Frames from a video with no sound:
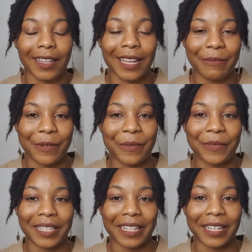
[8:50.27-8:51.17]
And my mom was
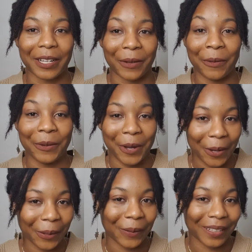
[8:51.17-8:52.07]
like, oh
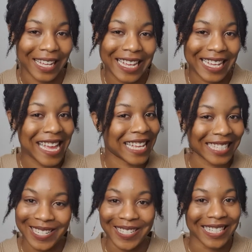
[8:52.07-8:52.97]
no, like it's
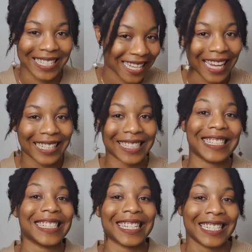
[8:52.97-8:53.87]
not just tiredness,
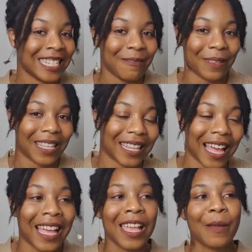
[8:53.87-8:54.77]
it's like deeper than that.
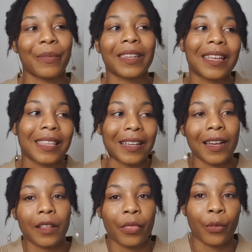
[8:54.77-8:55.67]
But like they kind
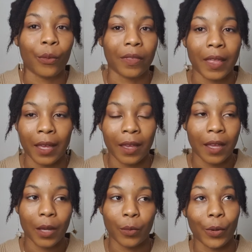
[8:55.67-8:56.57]
of thought that
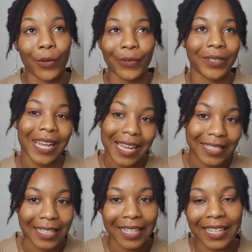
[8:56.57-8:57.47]
we were
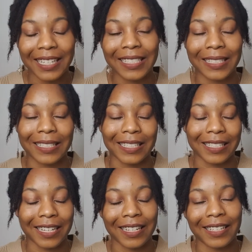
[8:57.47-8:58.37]
overreacting, so it's just
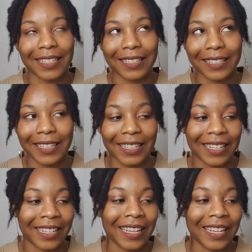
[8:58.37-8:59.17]
kind of like, okay.